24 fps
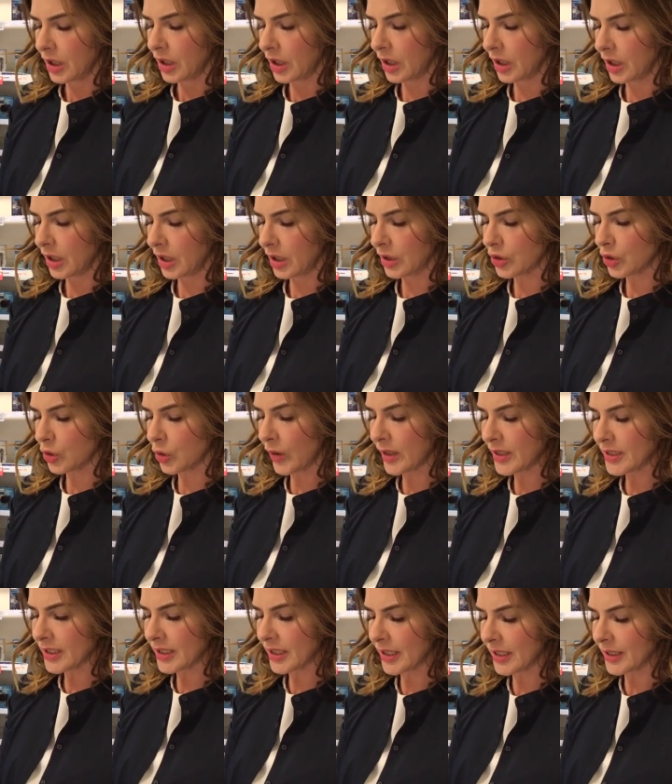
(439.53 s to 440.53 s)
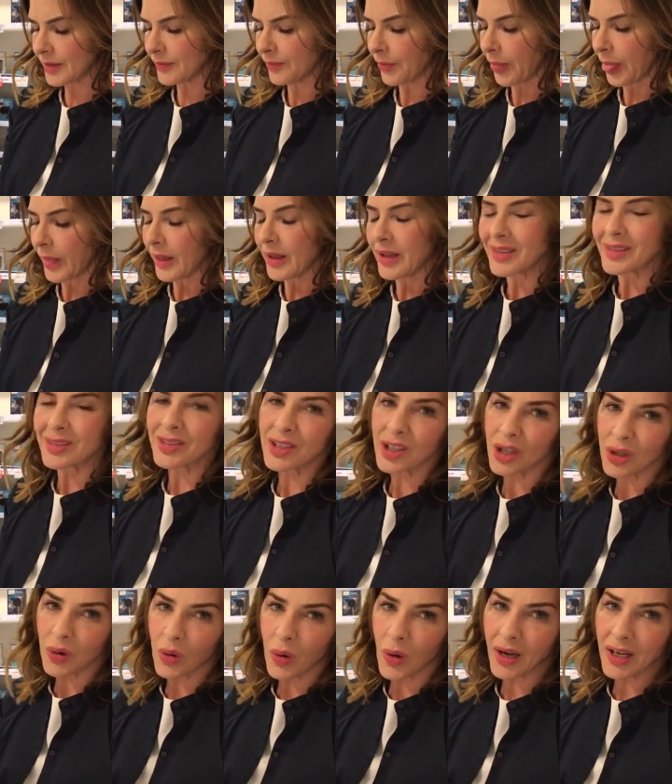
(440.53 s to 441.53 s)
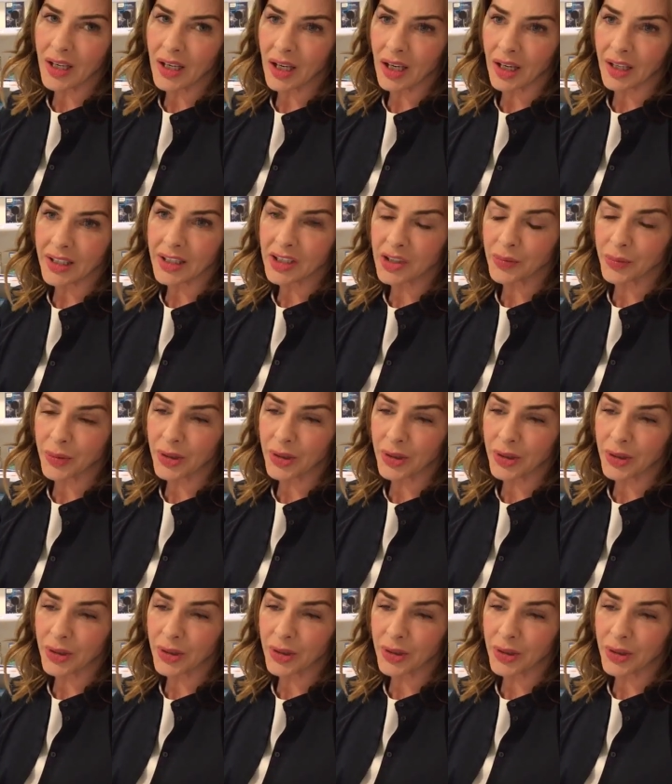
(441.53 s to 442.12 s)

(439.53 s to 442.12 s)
uh, 20. So quite light,